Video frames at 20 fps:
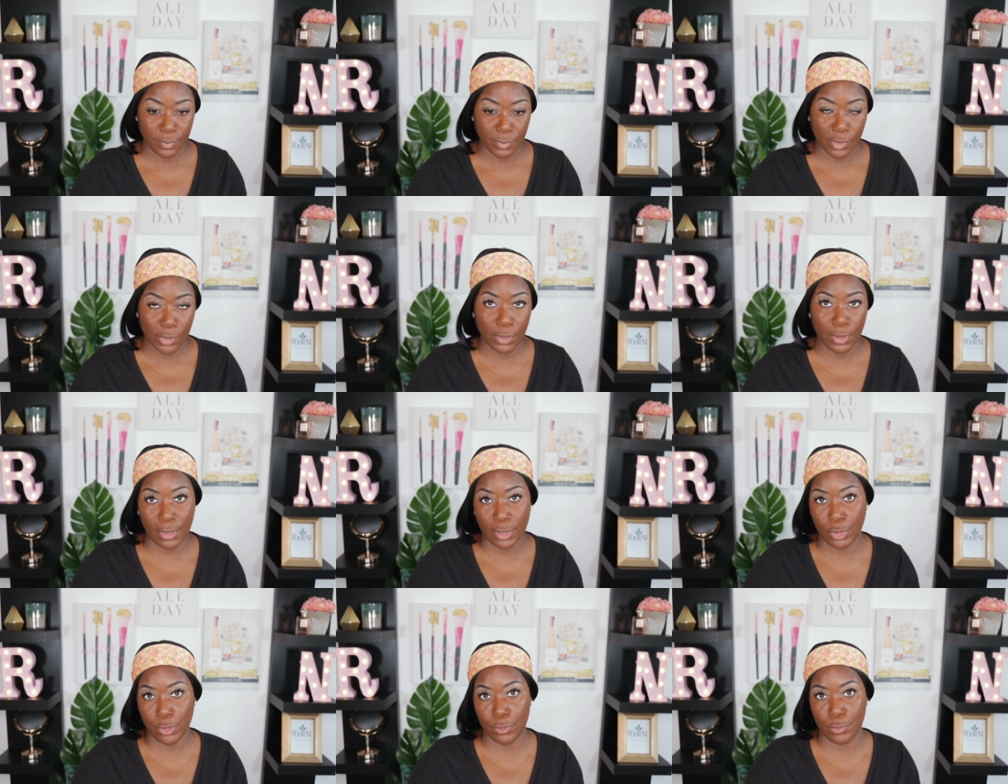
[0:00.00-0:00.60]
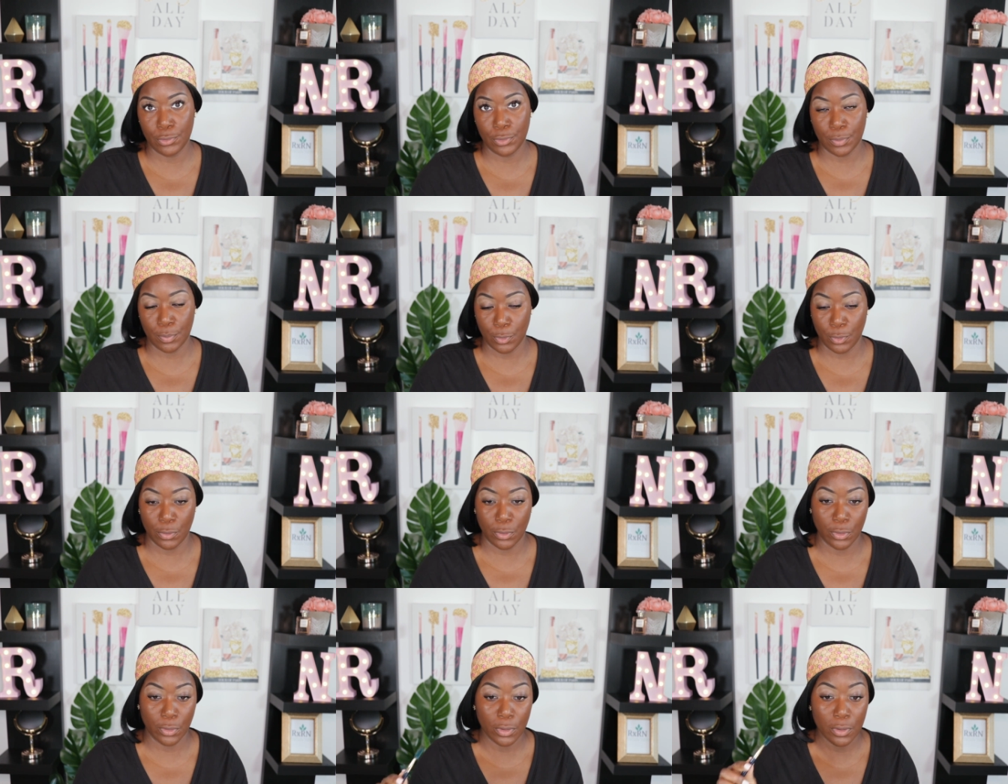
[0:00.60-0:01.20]
use
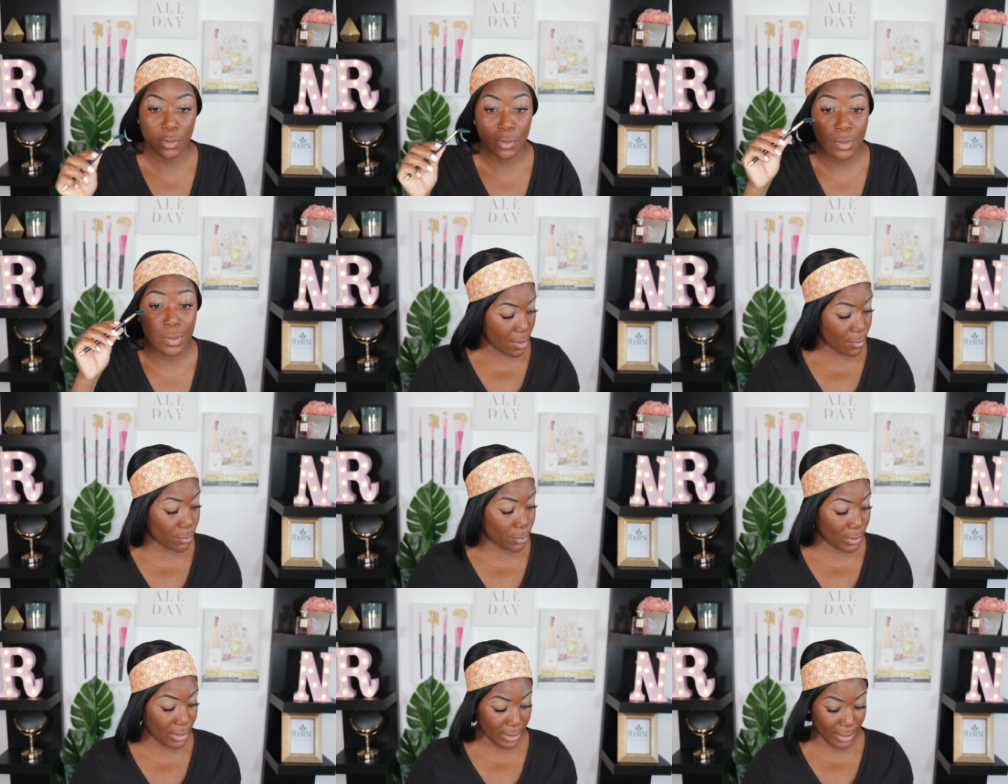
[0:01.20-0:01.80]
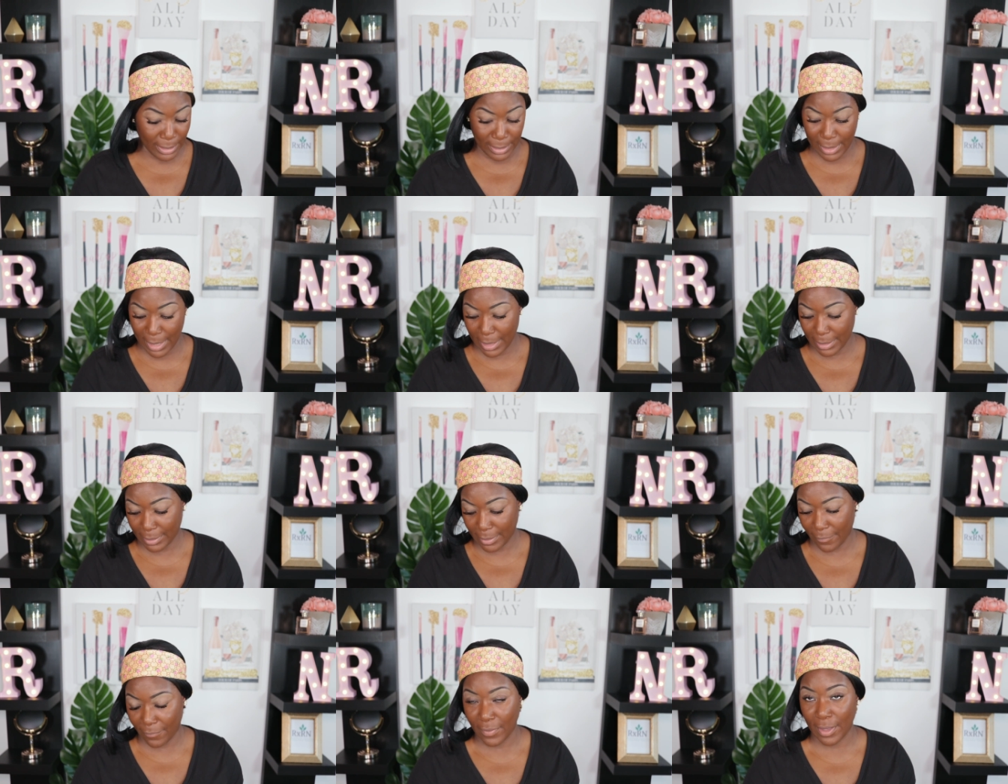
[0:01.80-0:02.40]
more. I really
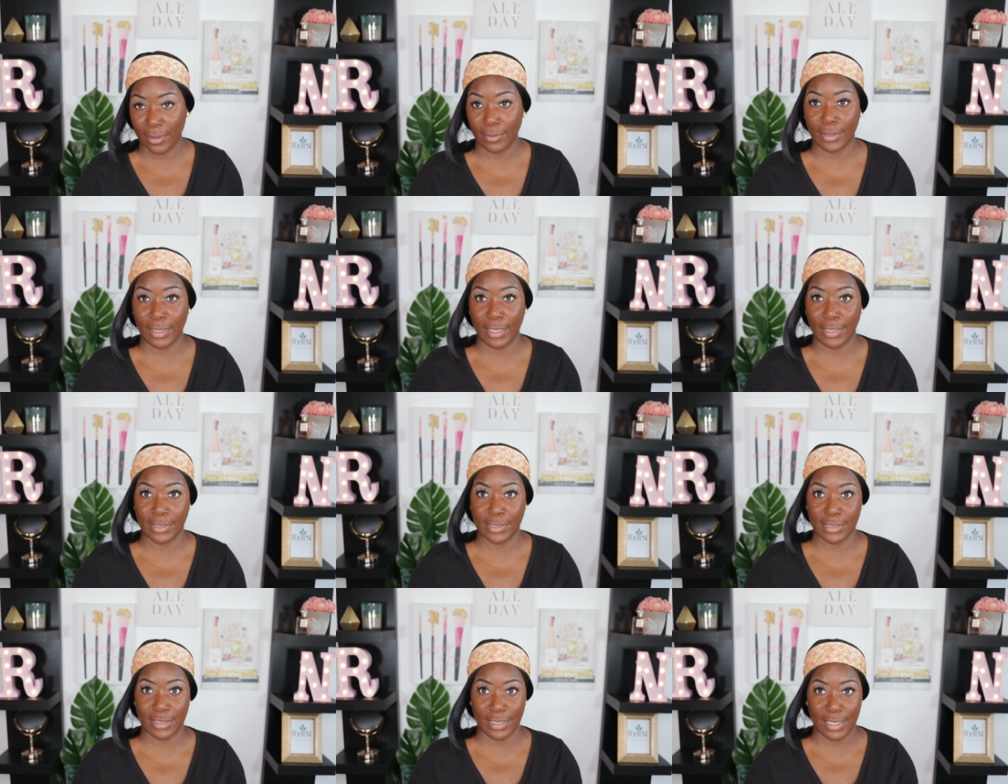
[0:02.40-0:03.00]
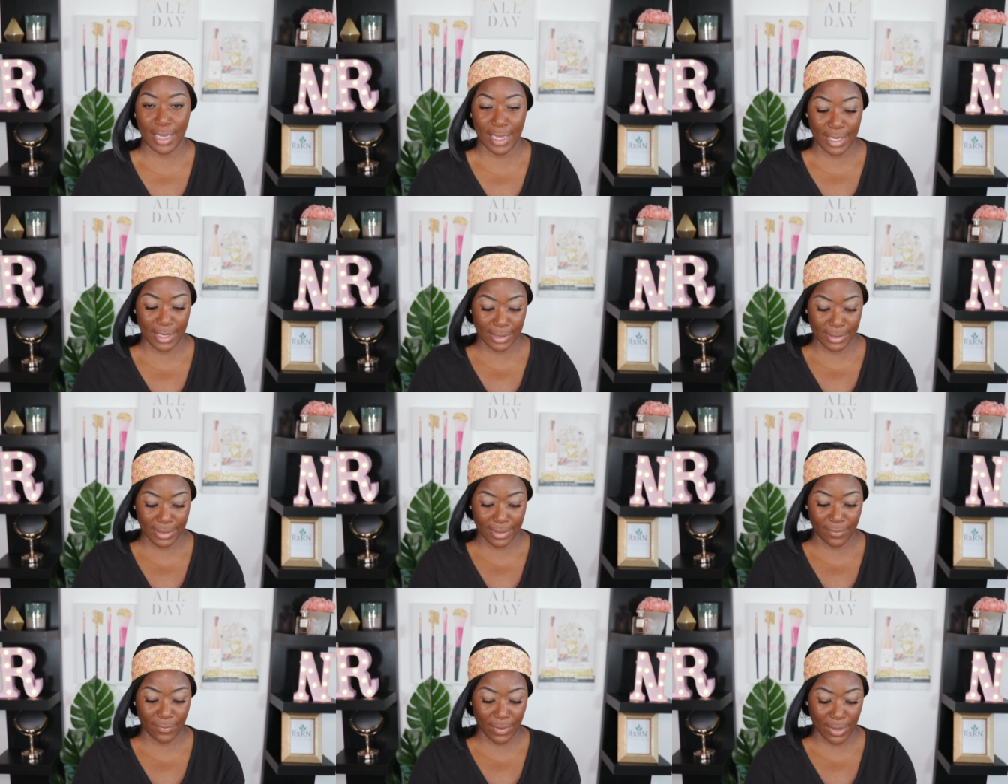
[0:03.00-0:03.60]
like the foundation, guys.
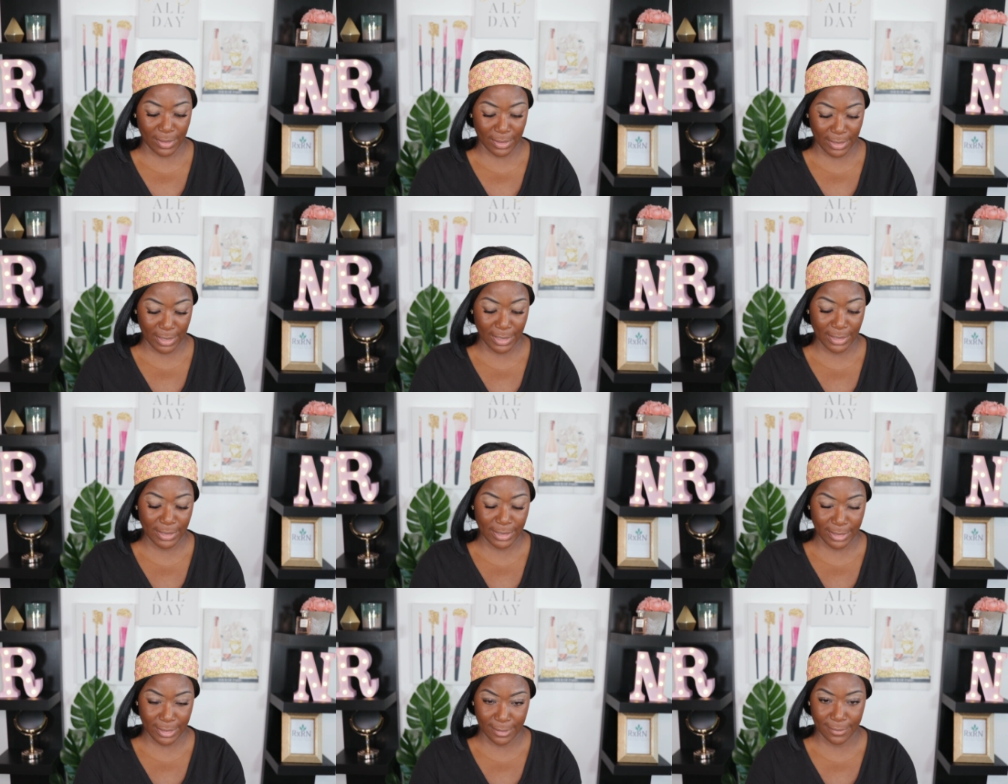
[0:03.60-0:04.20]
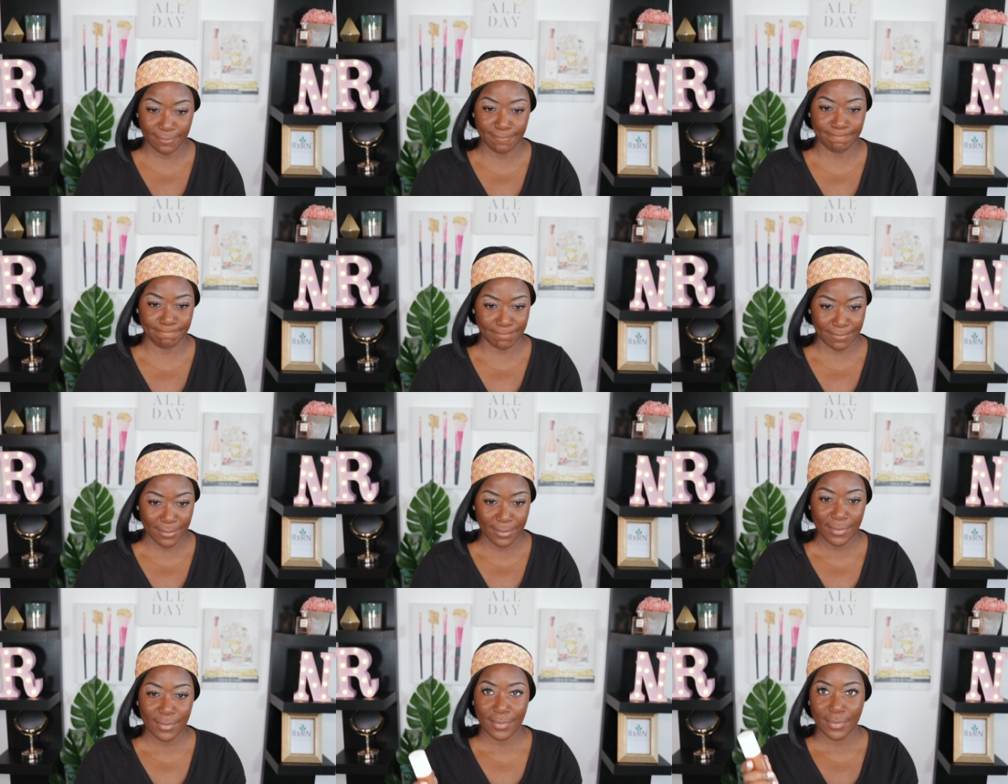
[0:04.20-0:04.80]
The foundation
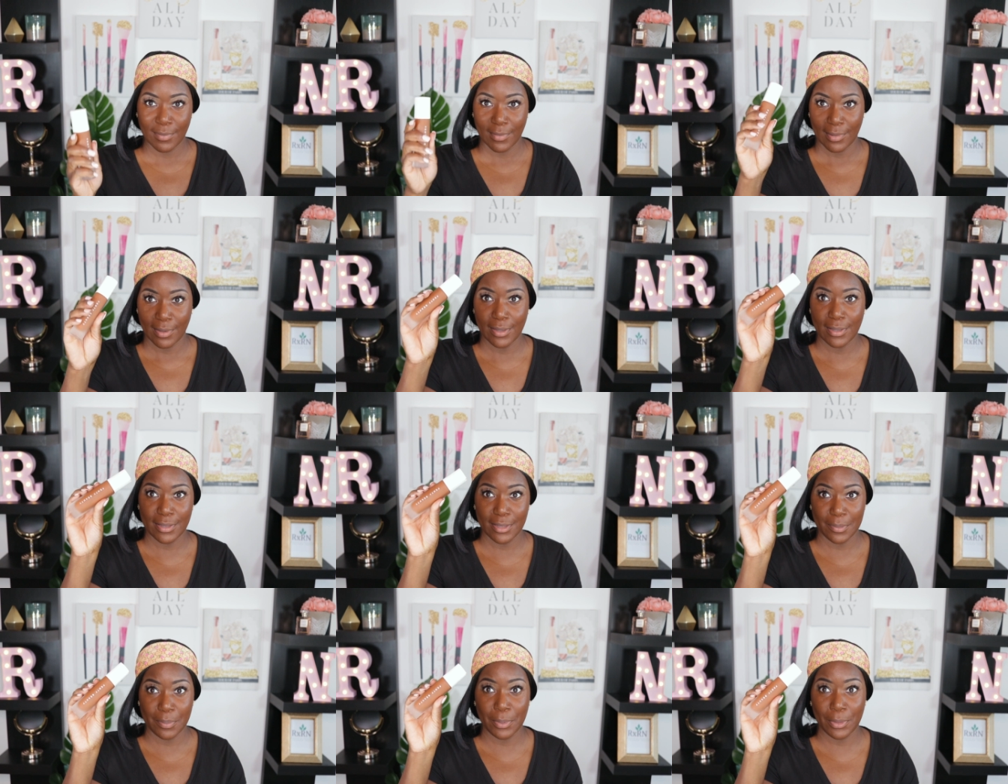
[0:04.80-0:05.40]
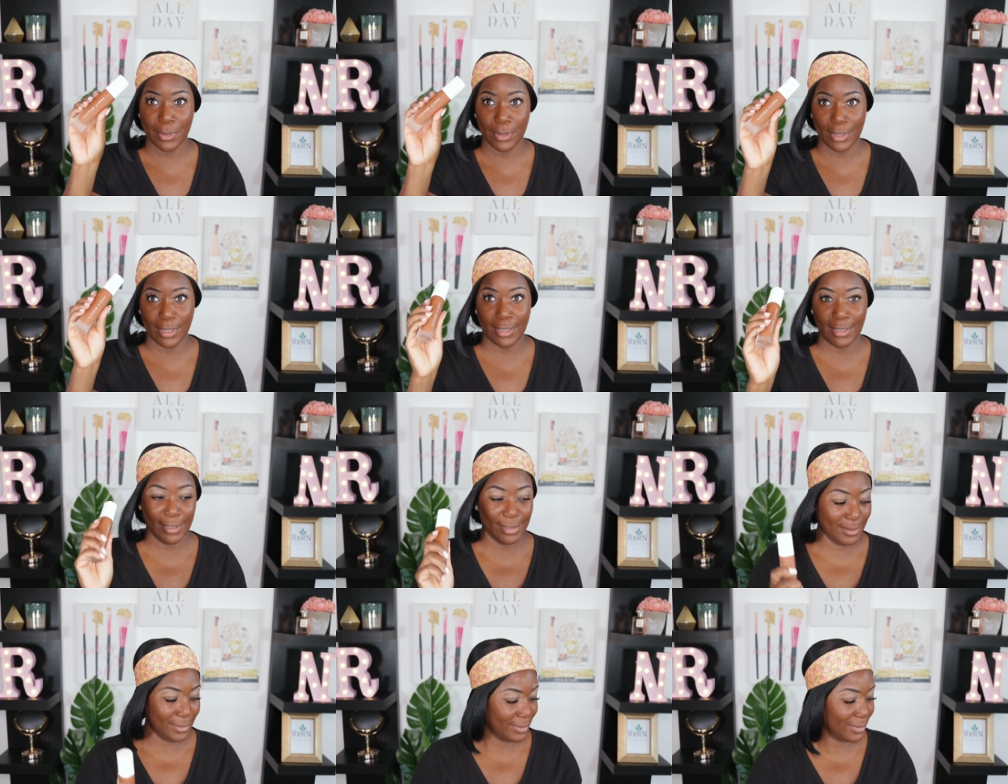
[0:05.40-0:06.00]
is
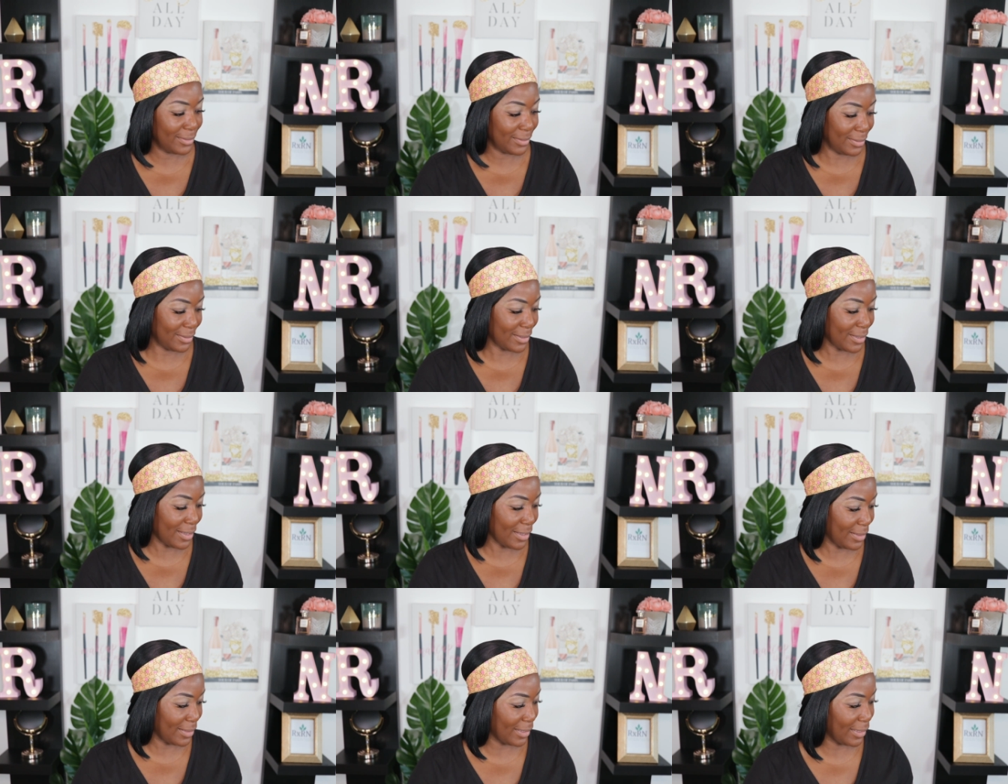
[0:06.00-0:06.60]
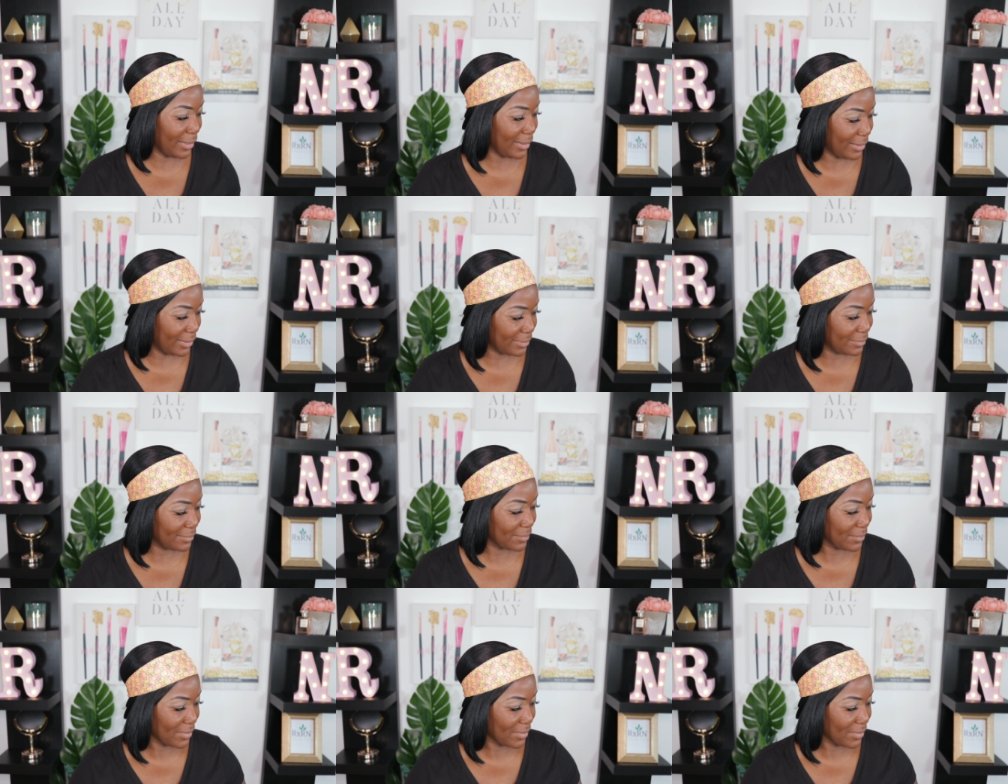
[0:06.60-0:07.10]
pretty. I like it.